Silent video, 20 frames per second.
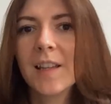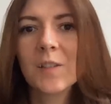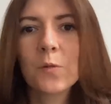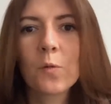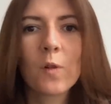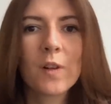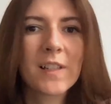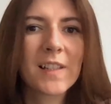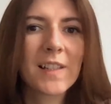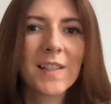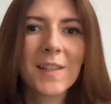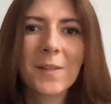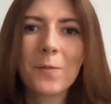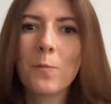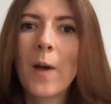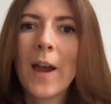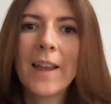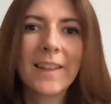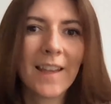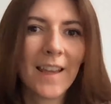it wasn't
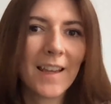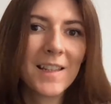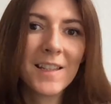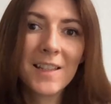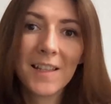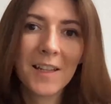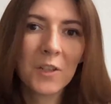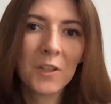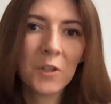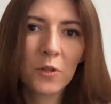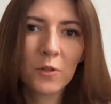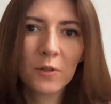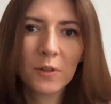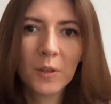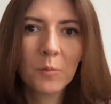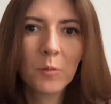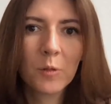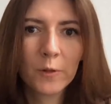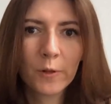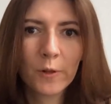my case actually,
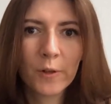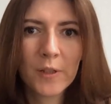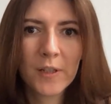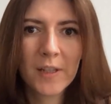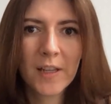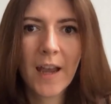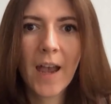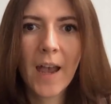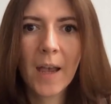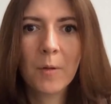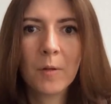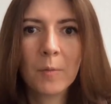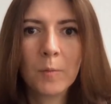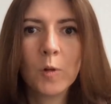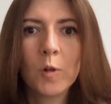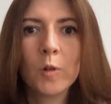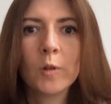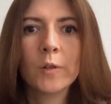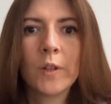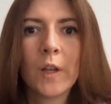because I'm
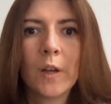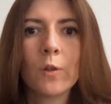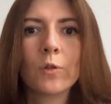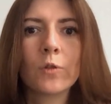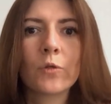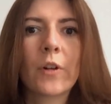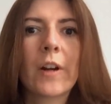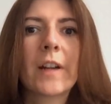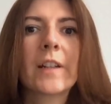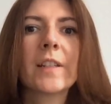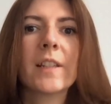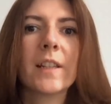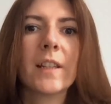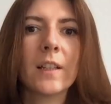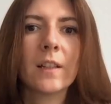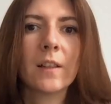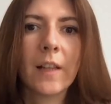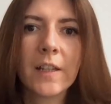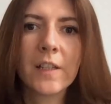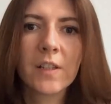already
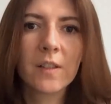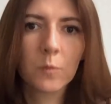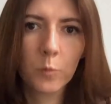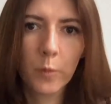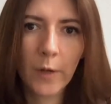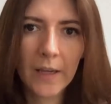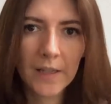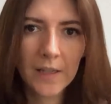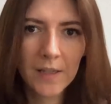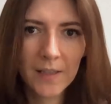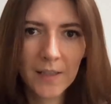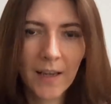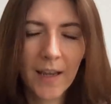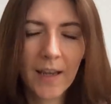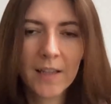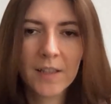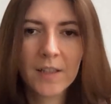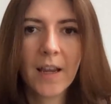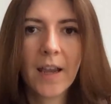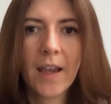London-based
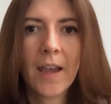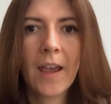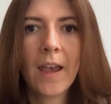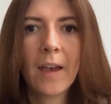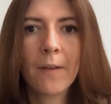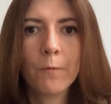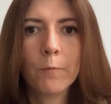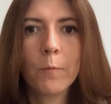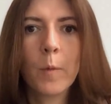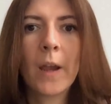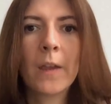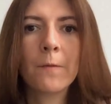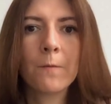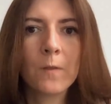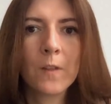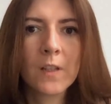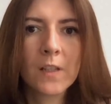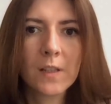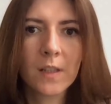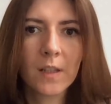and I have my
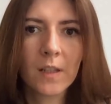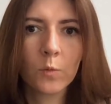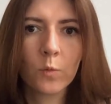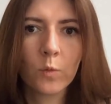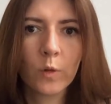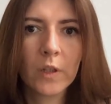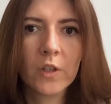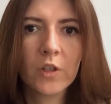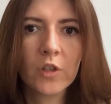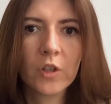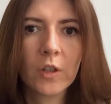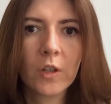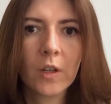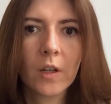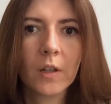visa, which